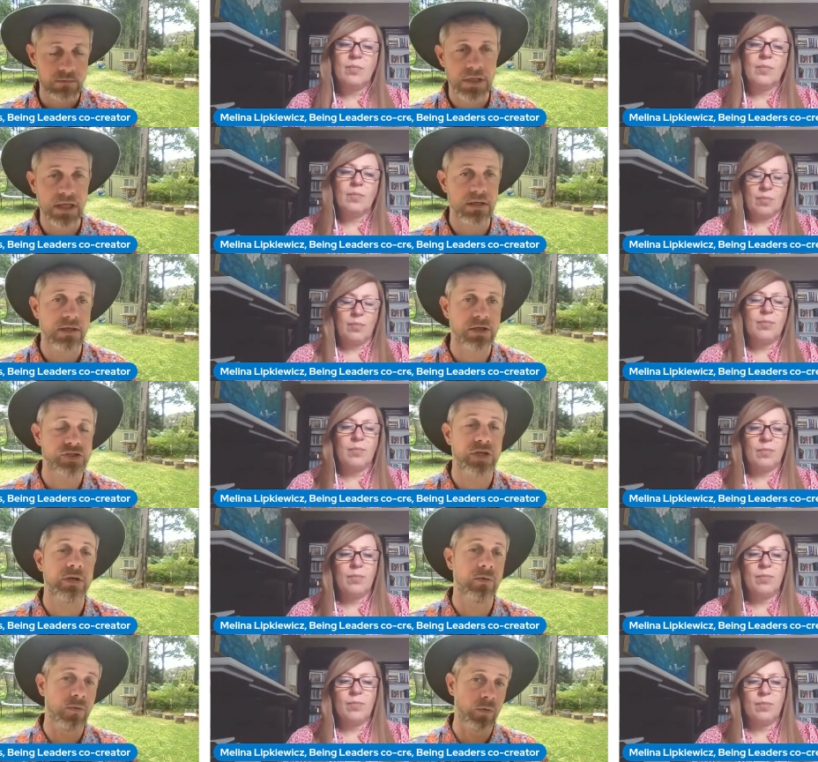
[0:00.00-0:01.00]
Speaker 1: in a
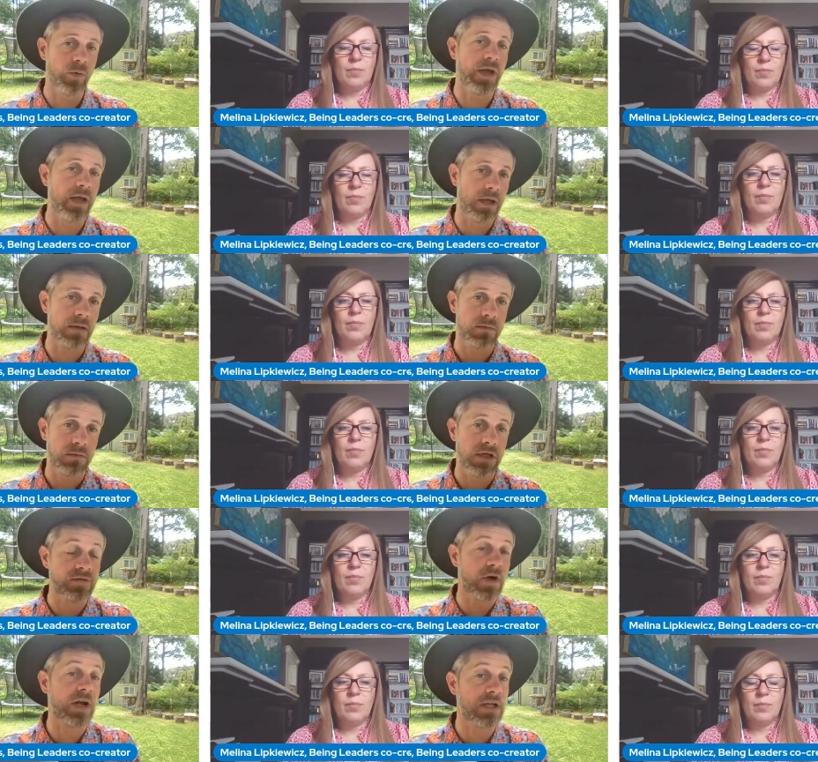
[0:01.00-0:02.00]
nutshell, we're
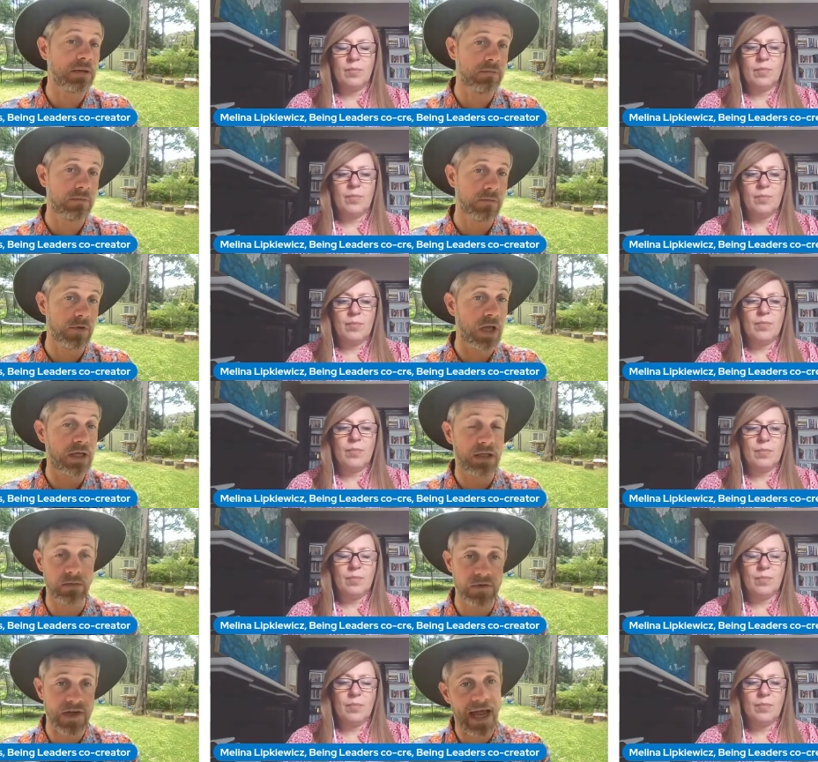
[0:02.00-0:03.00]
inviting
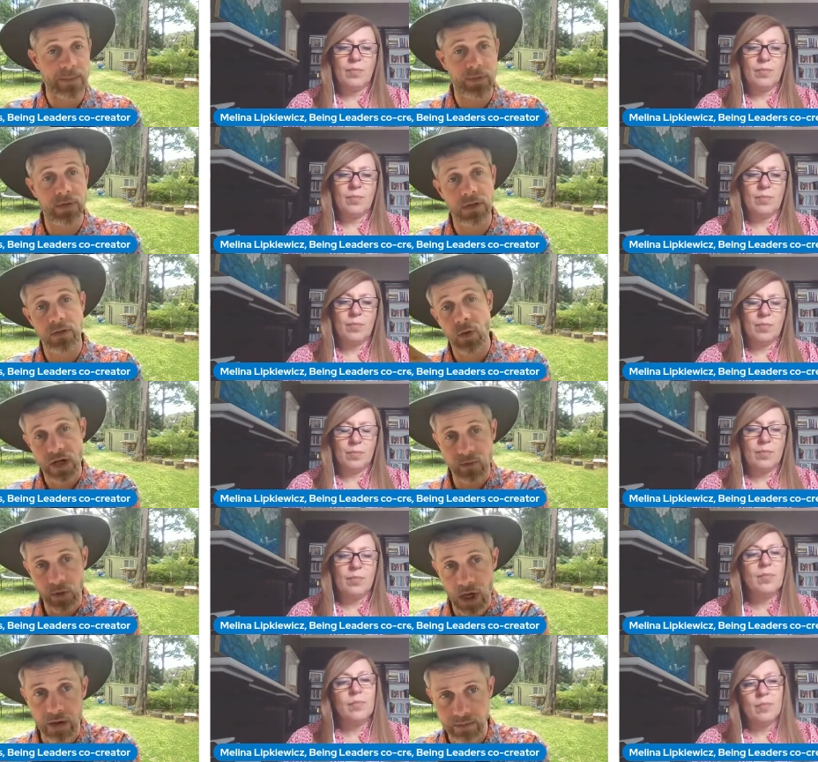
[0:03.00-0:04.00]
learning to happen in the way
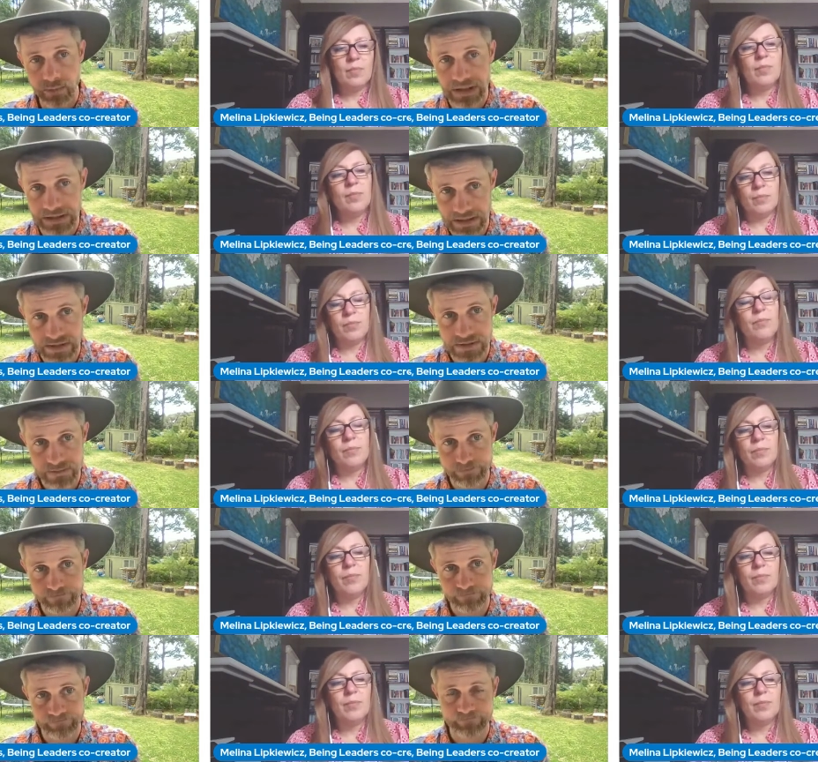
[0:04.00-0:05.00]
that we are in Being Leaders.
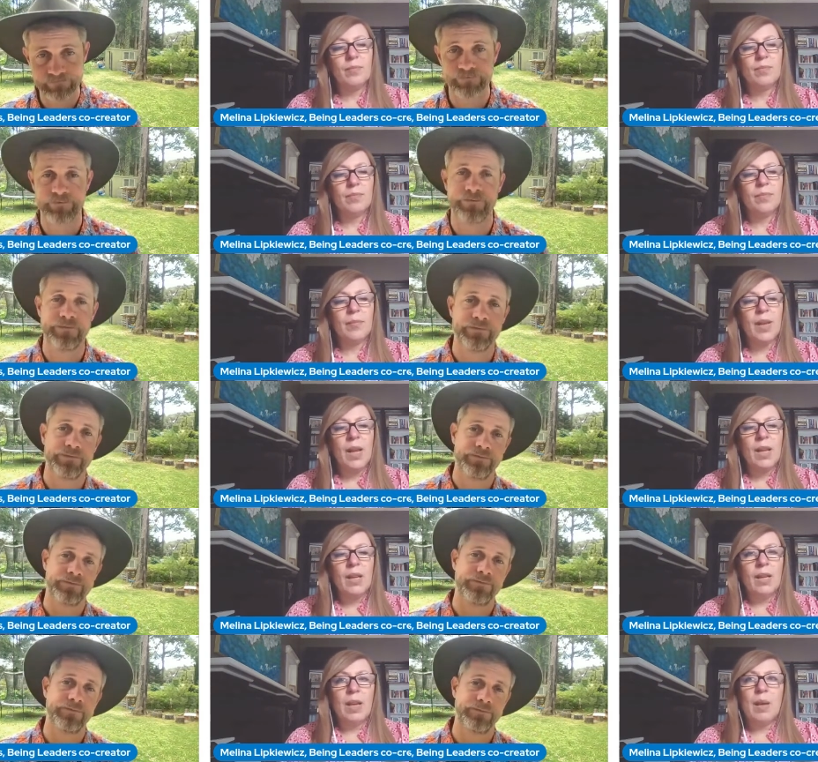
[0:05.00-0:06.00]

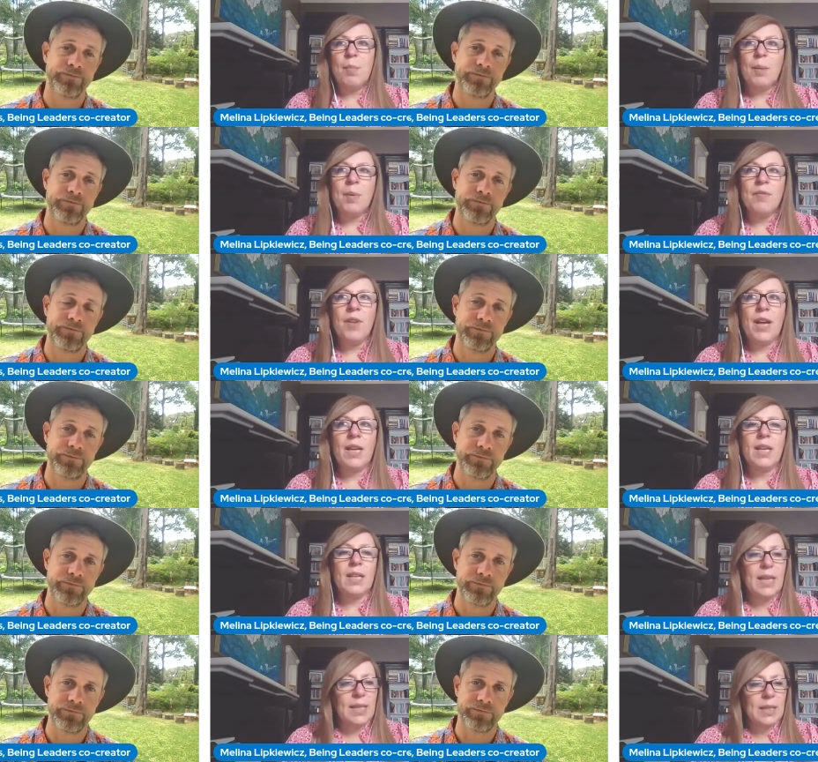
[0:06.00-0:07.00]
Speaker 2: And maybe if I
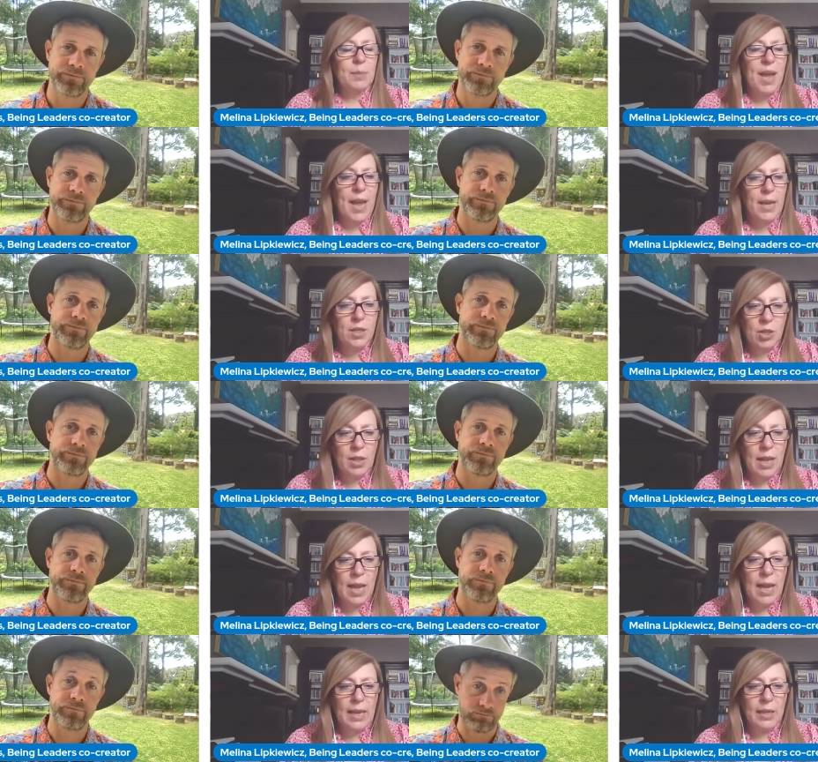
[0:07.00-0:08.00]
can expand on
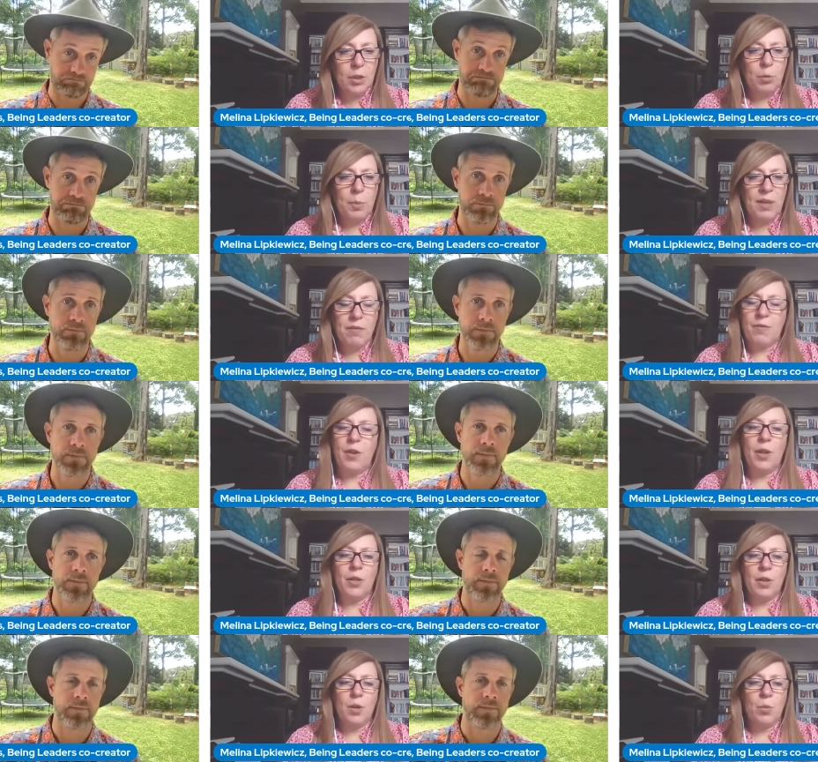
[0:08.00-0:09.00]
that a little bit
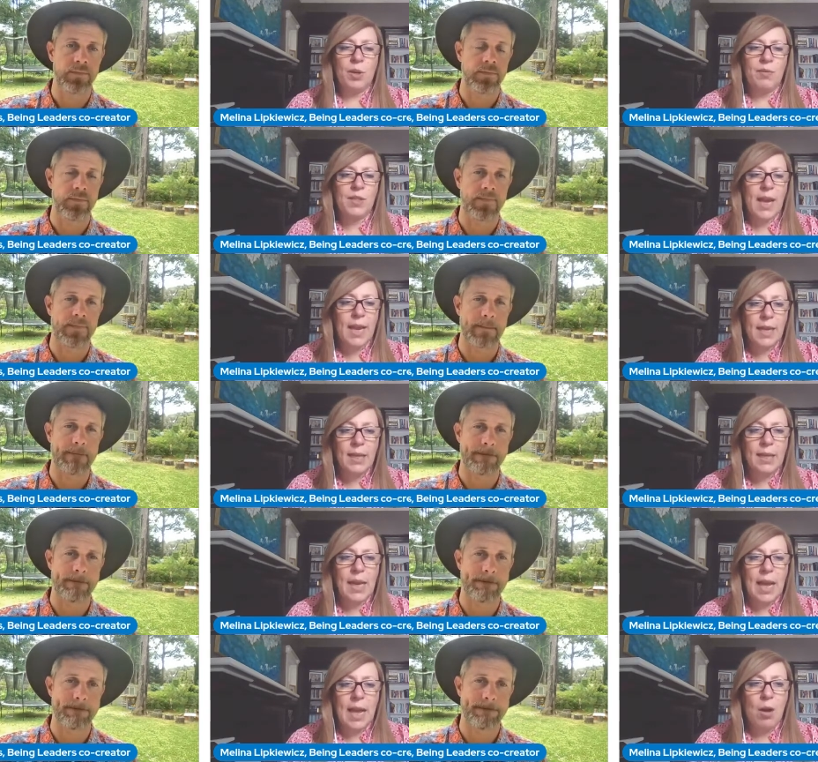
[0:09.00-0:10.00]
further, we've
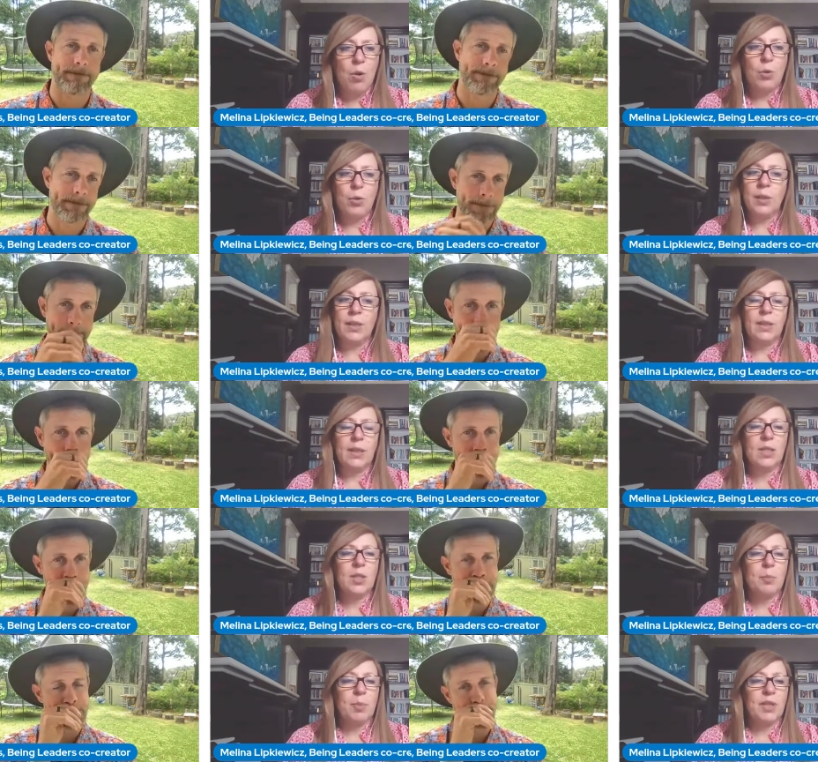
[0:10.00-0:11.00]
taken our audience
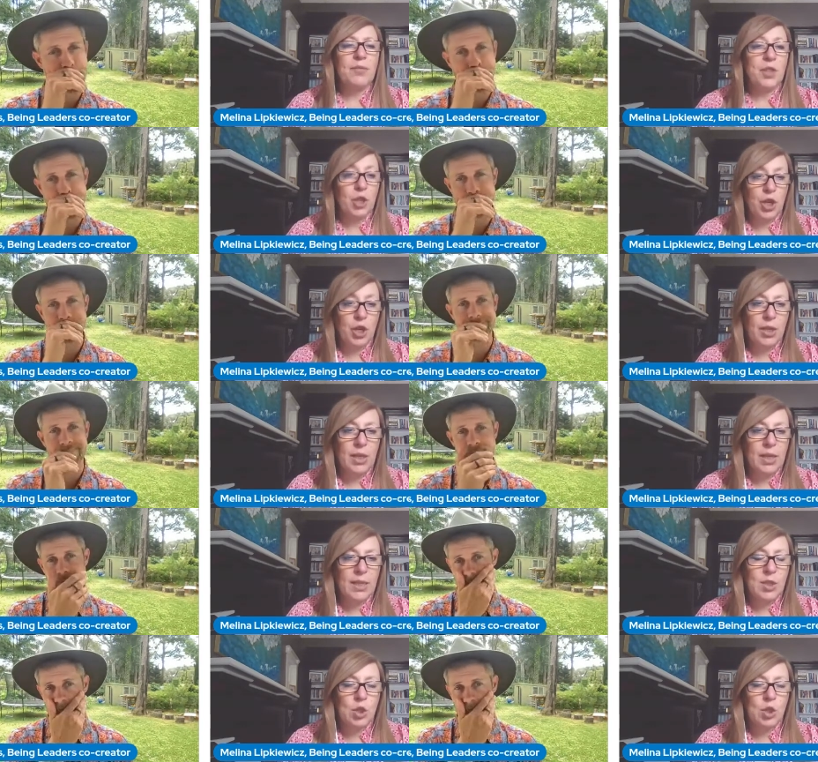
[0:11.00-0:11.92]
on a bit of a journey as